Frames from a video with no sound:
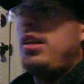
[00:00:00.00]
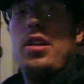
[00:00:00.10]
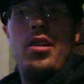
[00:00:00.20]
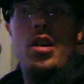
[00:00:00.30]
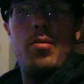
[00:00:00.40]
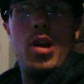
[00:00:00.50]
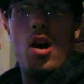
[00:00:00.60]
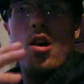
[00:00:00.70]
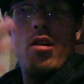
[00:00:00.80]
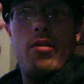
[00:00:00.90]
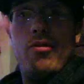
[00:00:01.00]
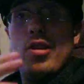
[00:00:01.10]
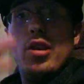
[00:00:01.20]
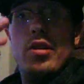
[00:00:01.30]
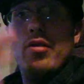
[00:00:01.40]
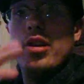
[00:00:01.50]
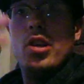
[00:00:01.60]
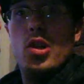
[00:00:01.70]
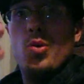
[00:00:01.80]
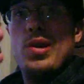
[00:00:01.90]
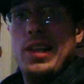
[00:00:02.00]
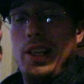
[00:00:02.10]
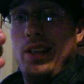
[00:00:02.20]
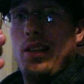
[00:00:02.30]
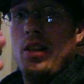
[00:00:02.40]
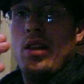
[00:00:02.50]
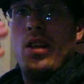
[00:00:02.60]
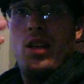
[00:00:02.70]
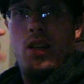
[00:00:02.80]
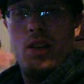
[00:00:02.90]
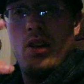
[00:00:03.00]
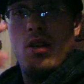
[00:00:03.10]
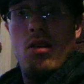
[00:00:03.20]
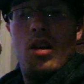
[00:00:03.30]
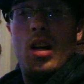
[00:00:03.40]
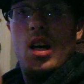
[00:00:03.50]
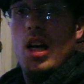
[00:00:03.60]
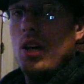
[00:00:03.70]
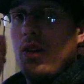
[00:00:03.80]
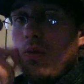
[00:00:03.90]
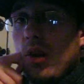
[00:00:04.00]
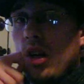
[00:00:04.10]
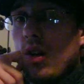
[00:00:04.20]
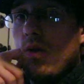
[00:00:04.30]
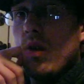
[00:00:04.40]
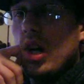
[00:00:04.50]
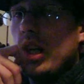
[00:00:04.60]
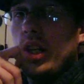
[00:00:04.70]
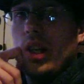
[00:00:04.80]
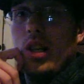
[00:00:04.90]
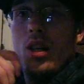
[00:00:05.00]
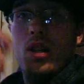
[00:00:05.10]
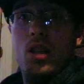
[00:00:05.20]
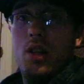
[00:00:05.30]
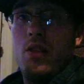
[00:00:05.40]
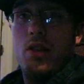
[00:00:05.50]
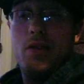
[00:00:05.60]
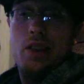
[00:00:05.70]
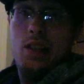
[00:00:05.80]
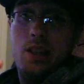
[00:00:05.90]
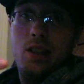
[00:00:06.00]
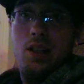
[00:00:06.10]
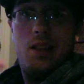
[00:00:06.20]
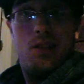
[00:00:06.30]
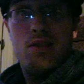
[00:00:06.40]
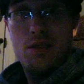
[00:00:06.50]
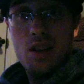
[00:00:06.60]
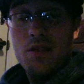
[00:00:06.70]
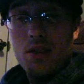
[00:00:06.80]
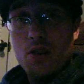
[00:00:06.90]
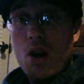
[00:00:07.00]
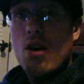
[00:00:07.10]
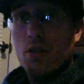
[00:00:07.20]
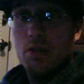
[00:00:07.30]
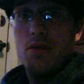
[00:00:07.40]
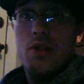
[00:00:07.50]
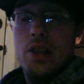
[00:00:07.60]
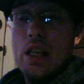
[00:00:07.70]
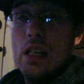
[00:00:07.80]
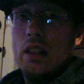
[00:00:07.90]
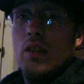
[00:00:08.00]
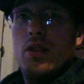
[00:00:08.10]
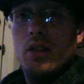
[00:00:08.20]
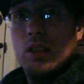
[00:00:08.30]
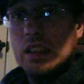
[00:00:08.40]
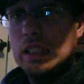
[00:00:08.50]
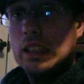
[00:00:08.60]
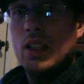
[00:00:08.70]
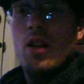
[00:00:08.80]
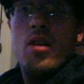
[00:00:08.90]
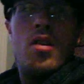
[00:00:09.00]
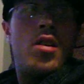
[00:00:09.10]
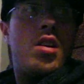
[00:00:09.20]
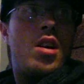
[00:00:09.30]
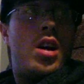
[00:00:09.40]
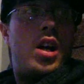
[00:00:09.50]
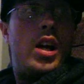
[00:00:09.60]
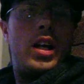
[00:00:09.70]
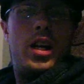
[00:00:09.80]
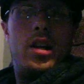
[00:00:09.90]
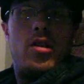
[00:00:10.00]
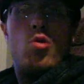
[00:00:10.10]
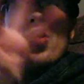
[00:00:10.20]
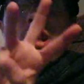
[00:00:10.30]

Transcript: it's going to be hard and very, very tricky. And you know, I do want to go Washington and stuff like that. I need $2,000 for that. So, and I get three